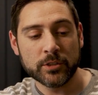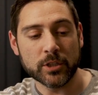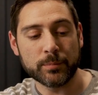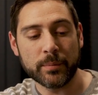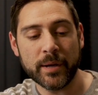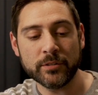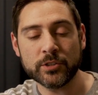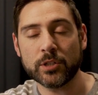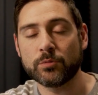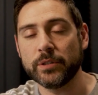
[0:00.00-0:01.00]
So
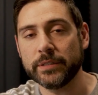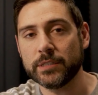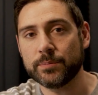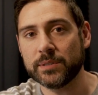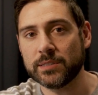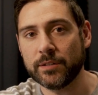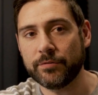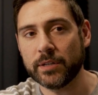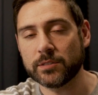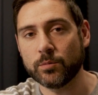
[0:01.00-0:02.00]
propellers are really
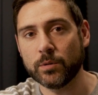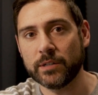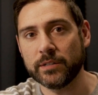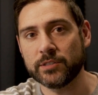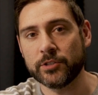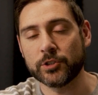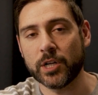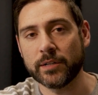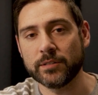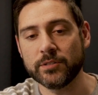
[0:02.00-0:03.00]
specific to what it is that you're
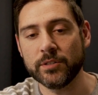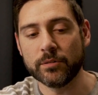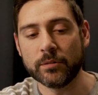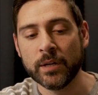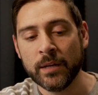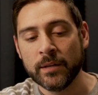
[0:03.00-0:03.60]
trying to do.